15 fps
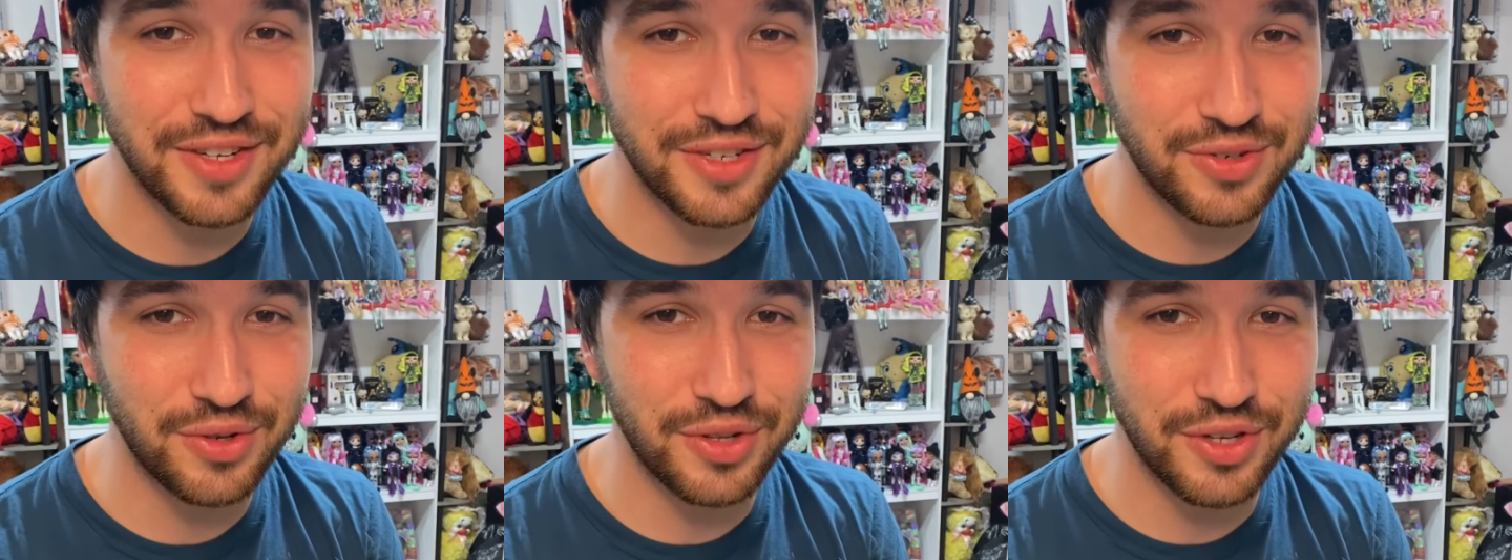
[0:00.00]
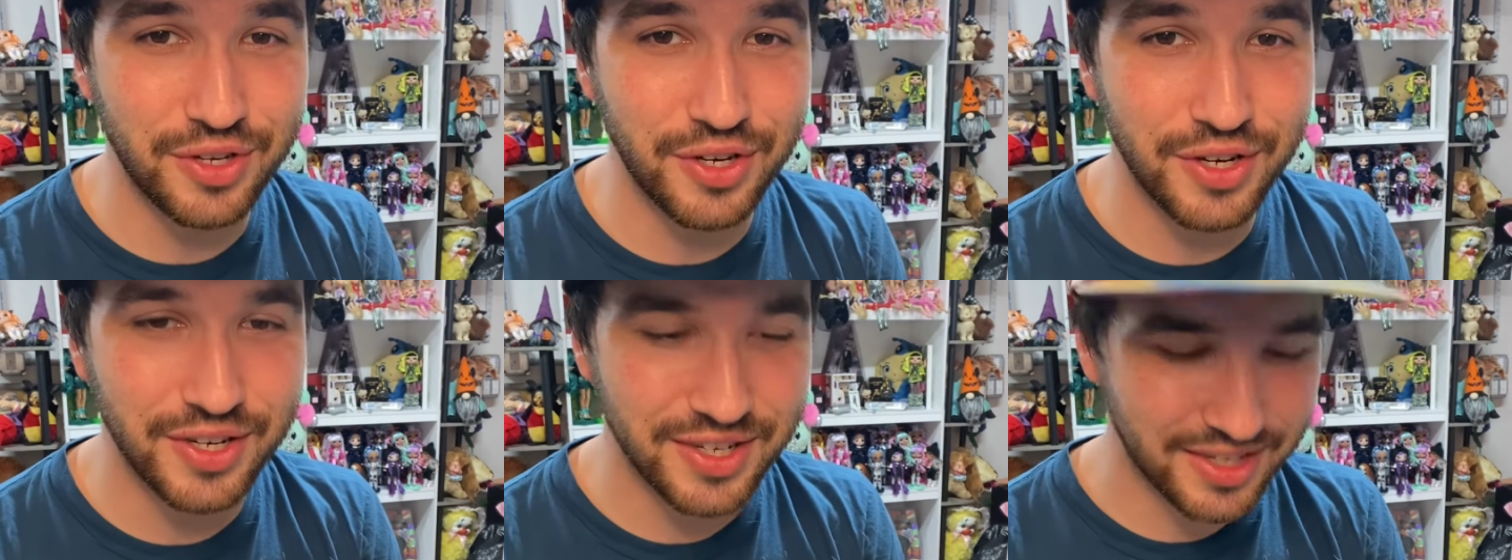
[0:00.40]
is really
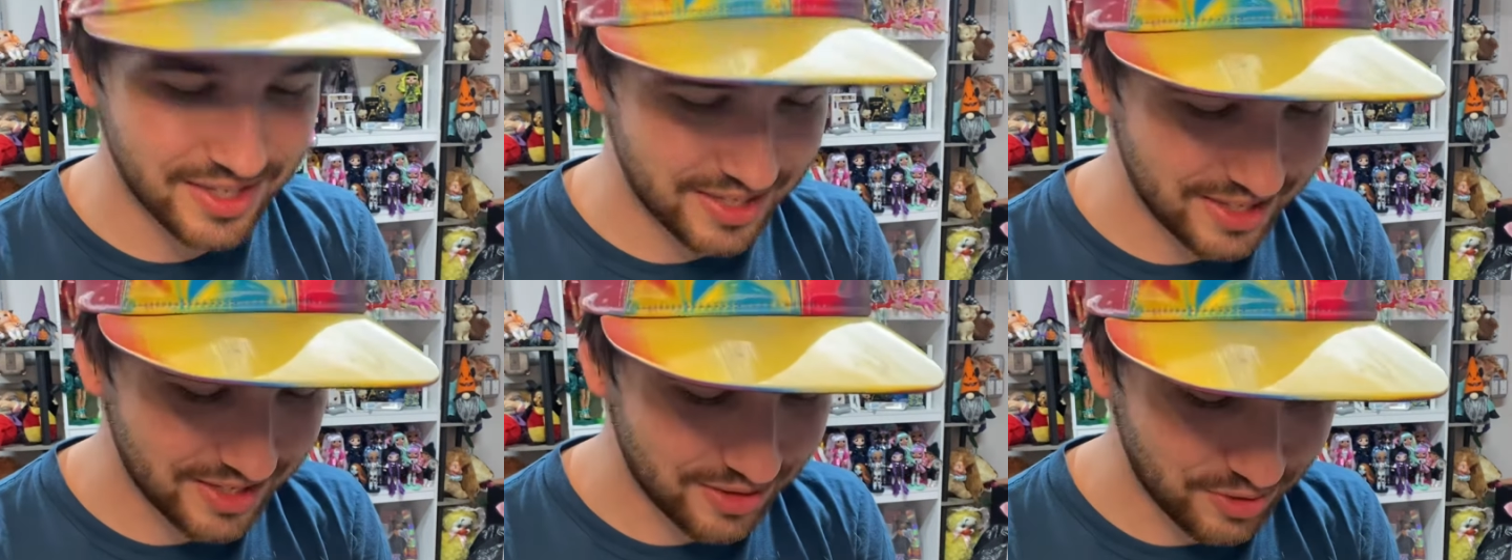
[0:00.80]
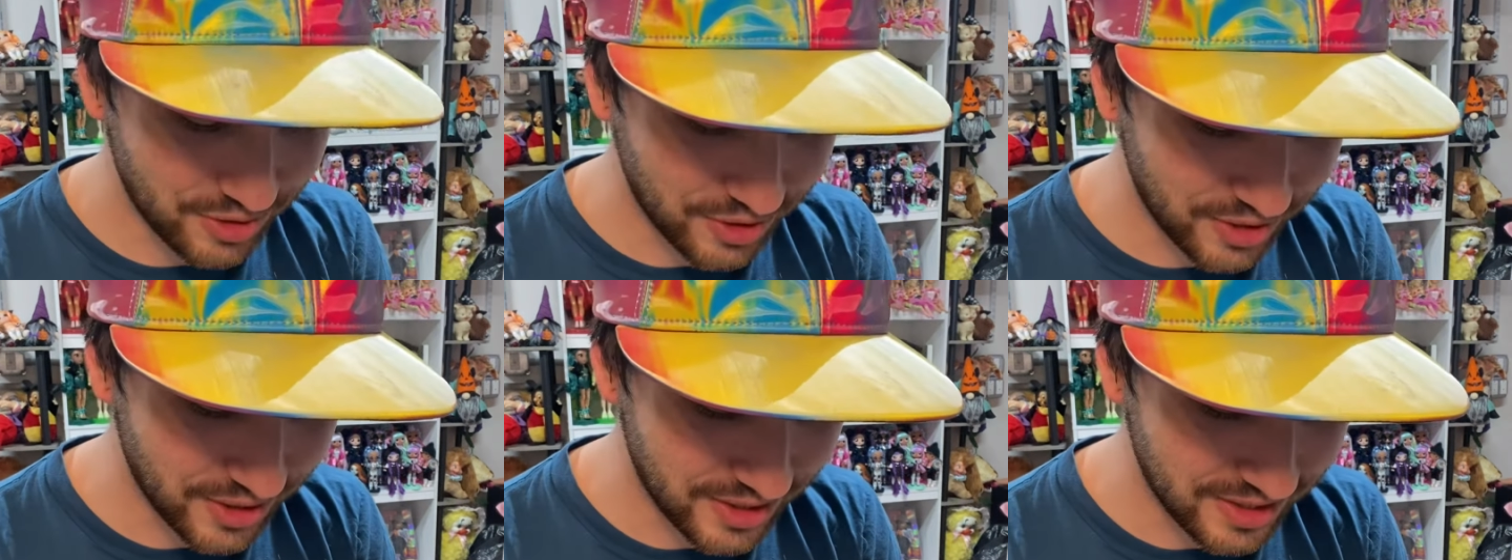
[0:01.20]
good.
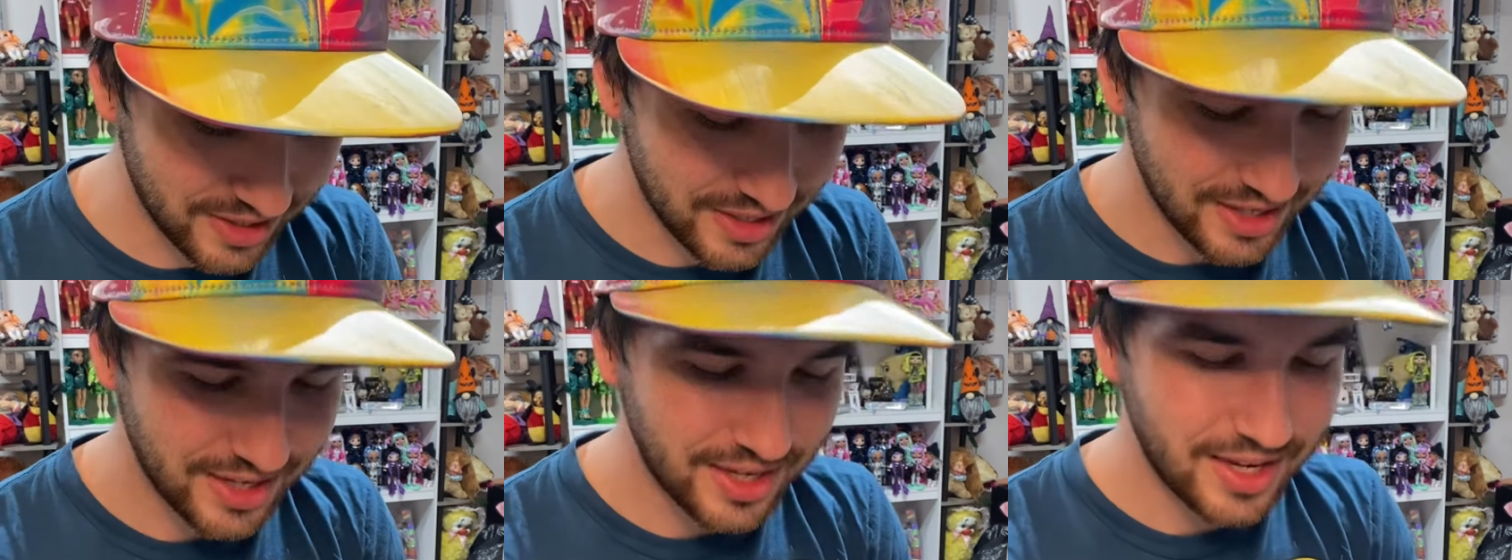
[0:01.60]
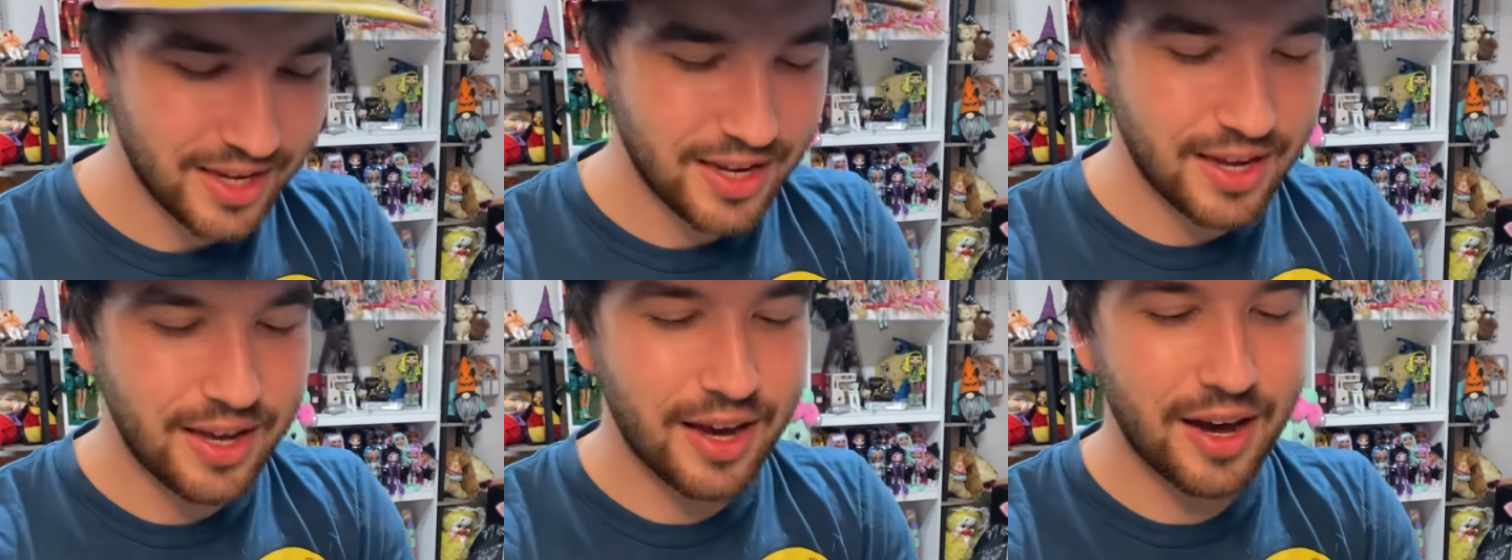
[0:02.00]
really
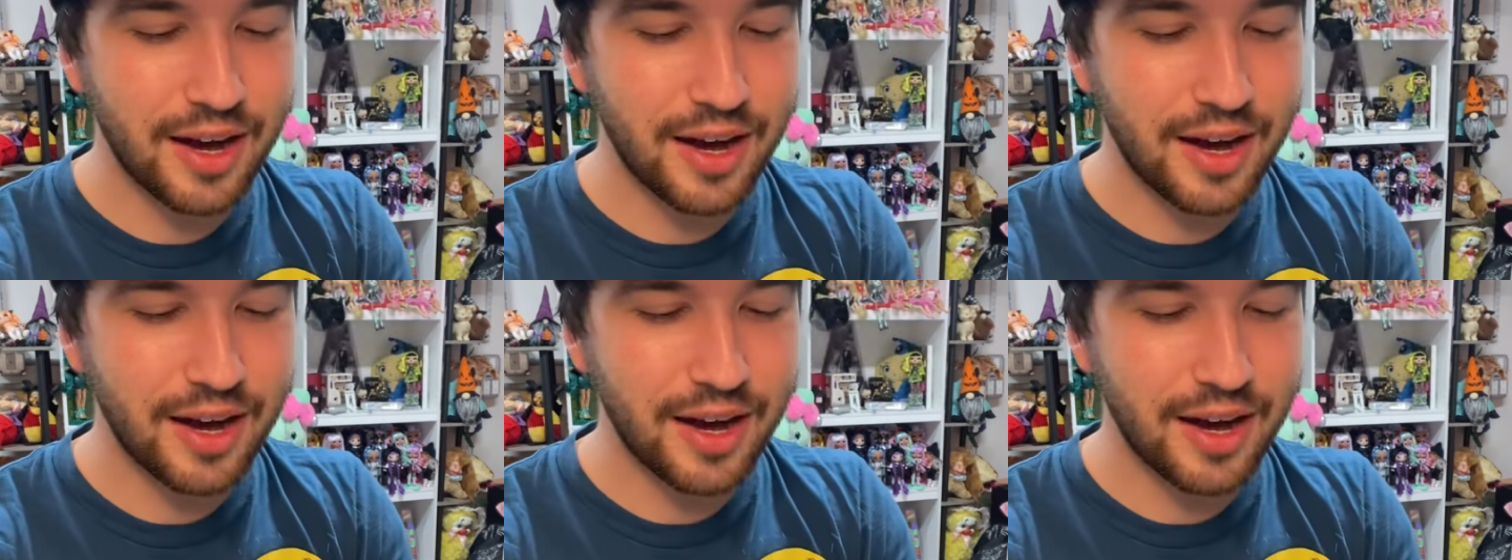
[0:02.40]
good.